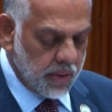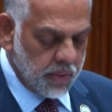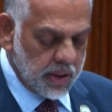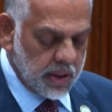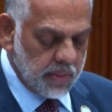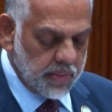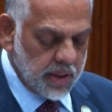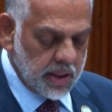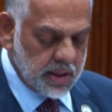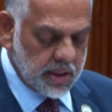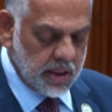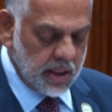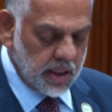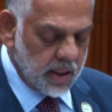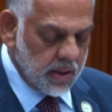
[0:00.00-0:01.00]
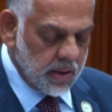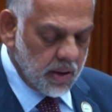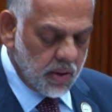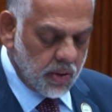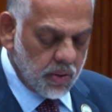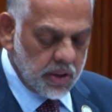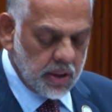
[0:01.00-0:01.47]
with the Ministry
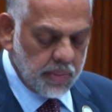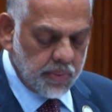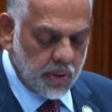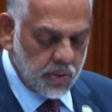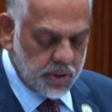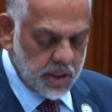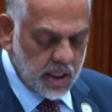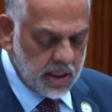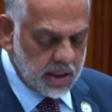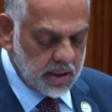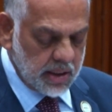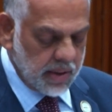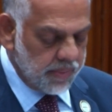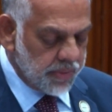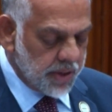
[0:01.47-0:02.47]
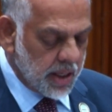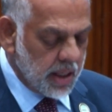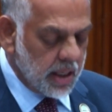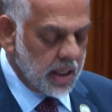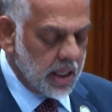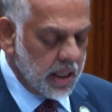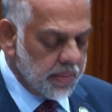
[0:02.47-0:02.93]
on the project
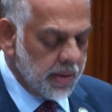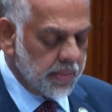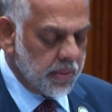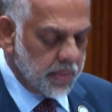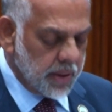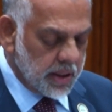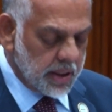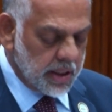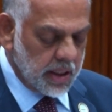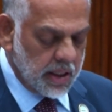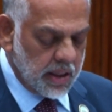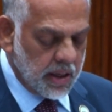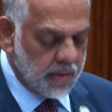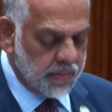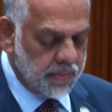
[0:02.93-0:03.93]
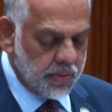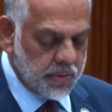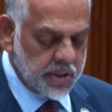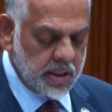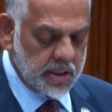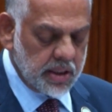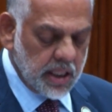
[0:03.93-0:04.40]
Labour Mobility
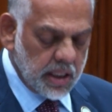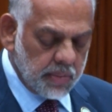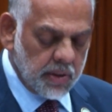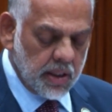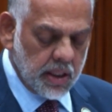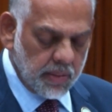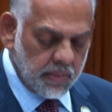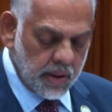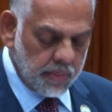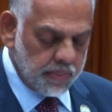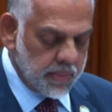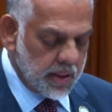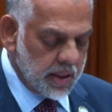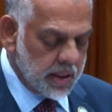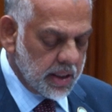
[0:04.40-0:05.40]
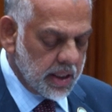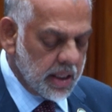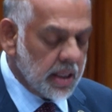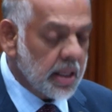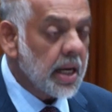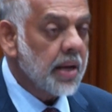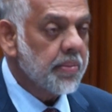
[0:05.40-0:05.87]
for Sustainable Development
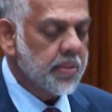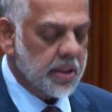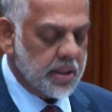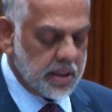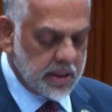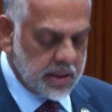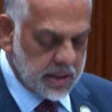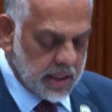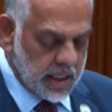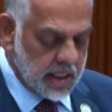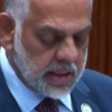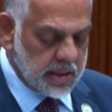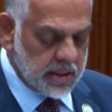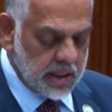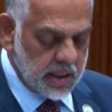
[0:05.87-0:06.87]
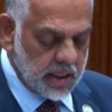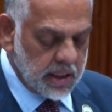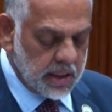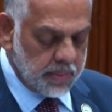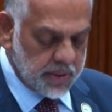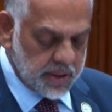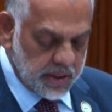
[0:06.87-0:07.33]
and Climate Resilience
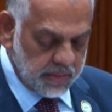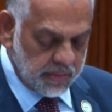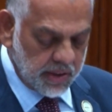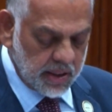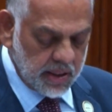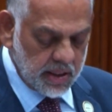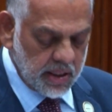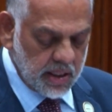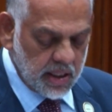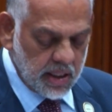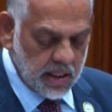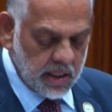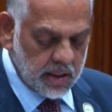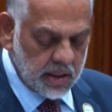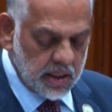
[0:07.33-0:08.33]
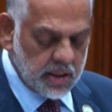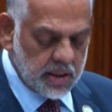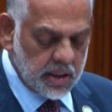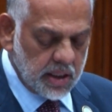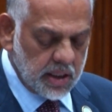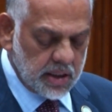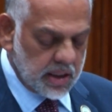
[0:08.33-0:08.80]
in the Pacific.
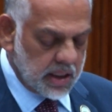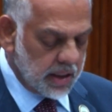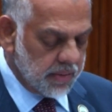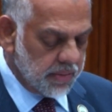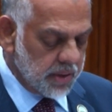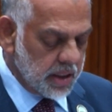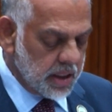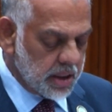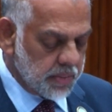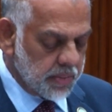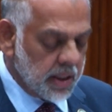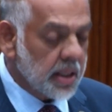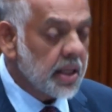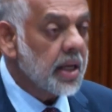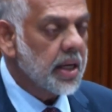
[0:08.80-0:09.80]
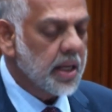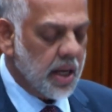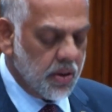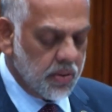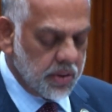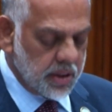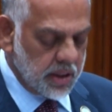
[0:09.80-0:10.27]
This initiative is being carried
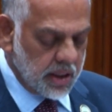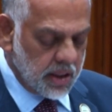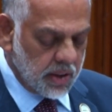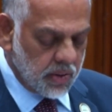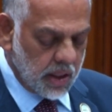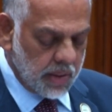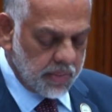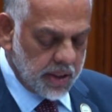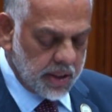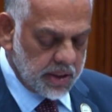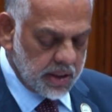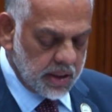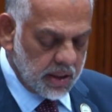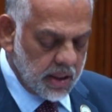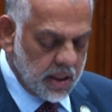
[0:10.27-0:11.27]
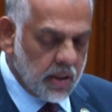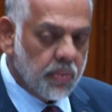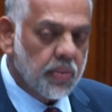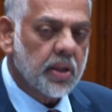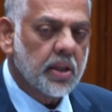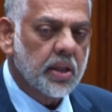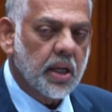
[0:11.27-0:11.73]
out in collaboration
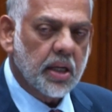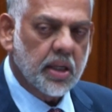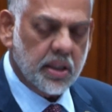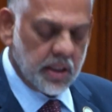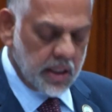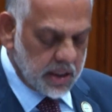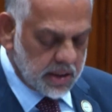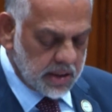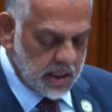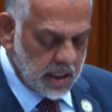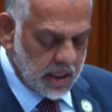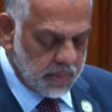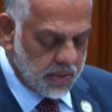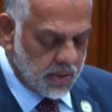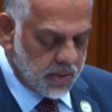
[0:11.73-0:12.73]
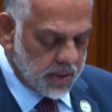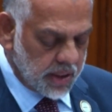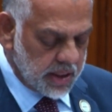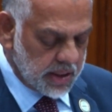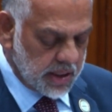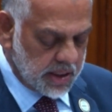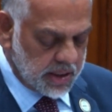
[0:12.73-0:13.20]
with the International Labour
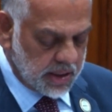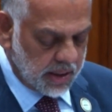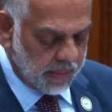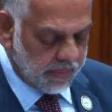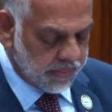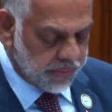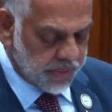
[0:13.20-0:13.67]
Organization.